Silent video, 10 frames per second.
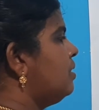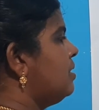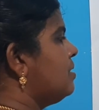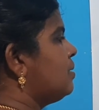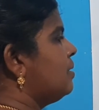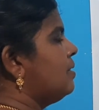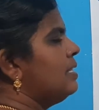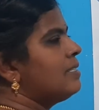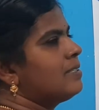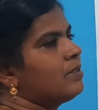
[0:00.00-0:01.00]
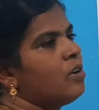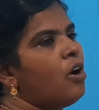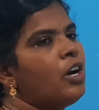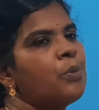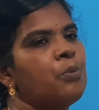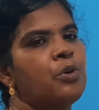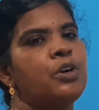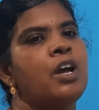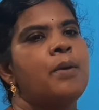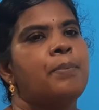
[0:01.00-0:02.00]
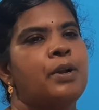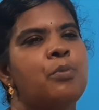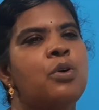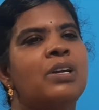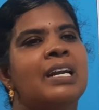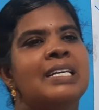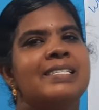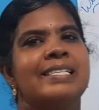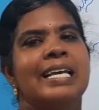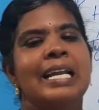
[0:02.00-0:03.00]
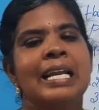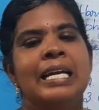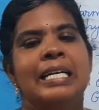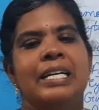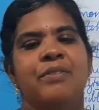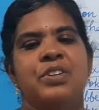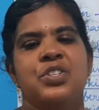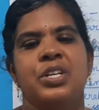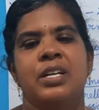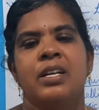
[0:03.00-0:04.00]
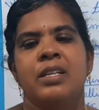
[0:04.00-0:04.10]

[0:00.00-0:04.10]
this hormone promote cell division.